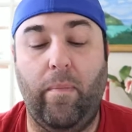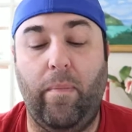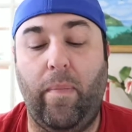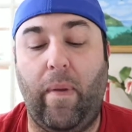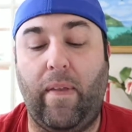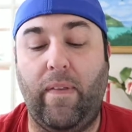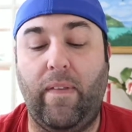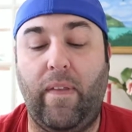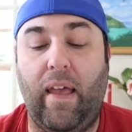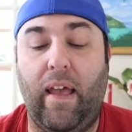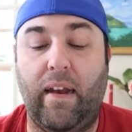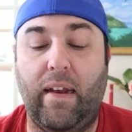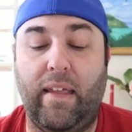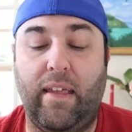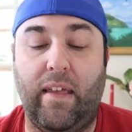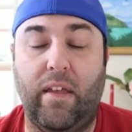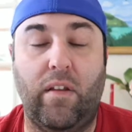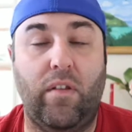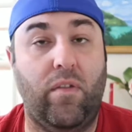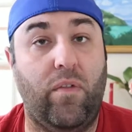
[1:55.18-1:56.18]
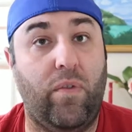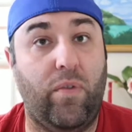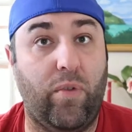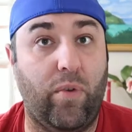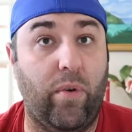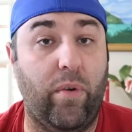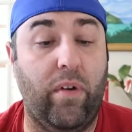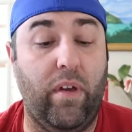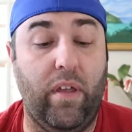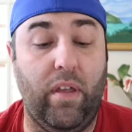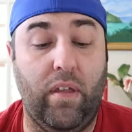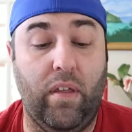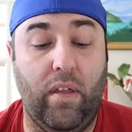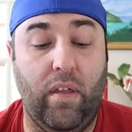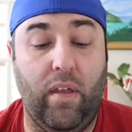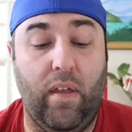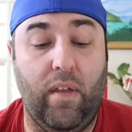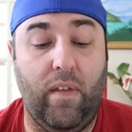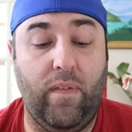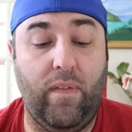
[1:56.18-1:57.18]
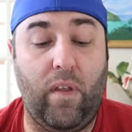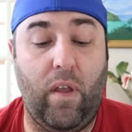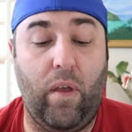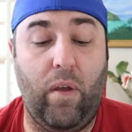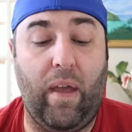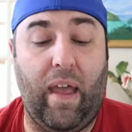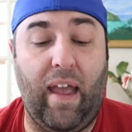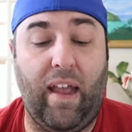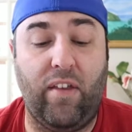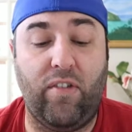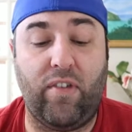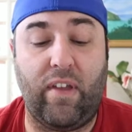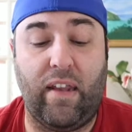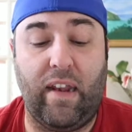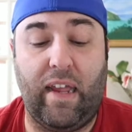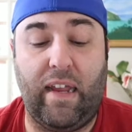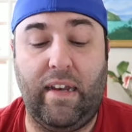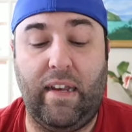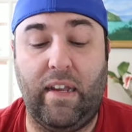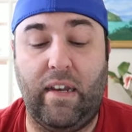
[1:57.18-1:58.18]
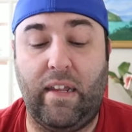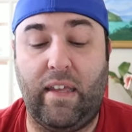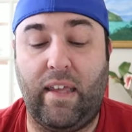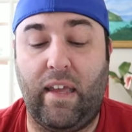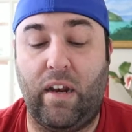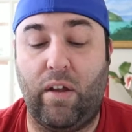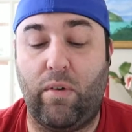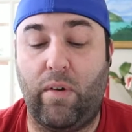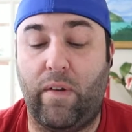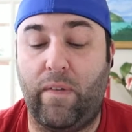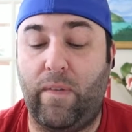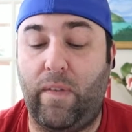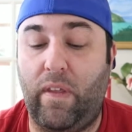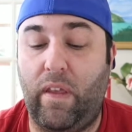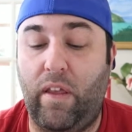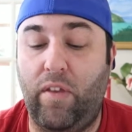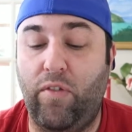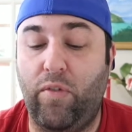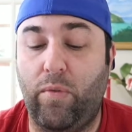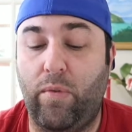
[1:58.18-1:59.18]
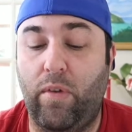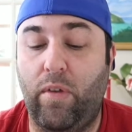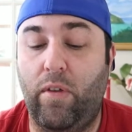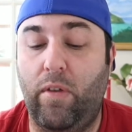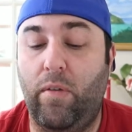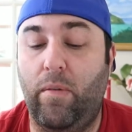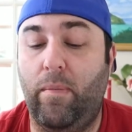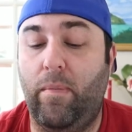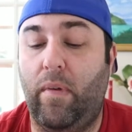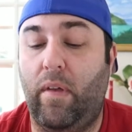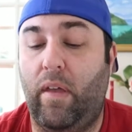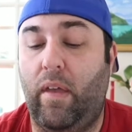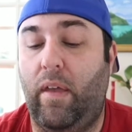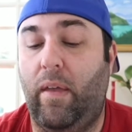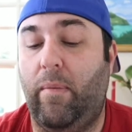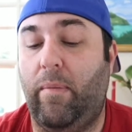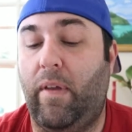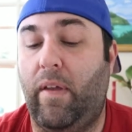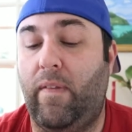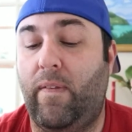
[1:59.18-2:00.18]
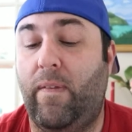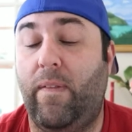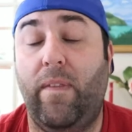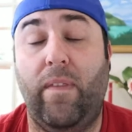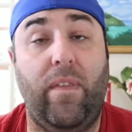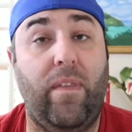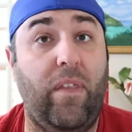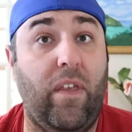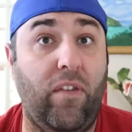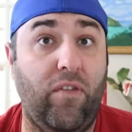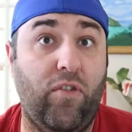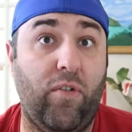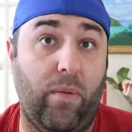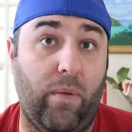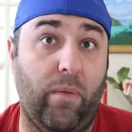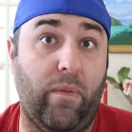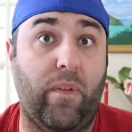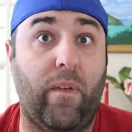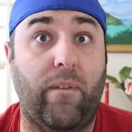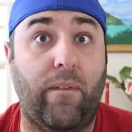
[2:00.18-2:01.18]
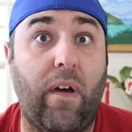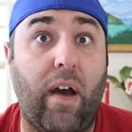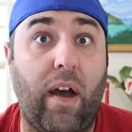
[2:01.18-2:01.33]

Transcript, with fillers: basically how to get through it. So Ash got an idea to get across the engine room because the engine room was on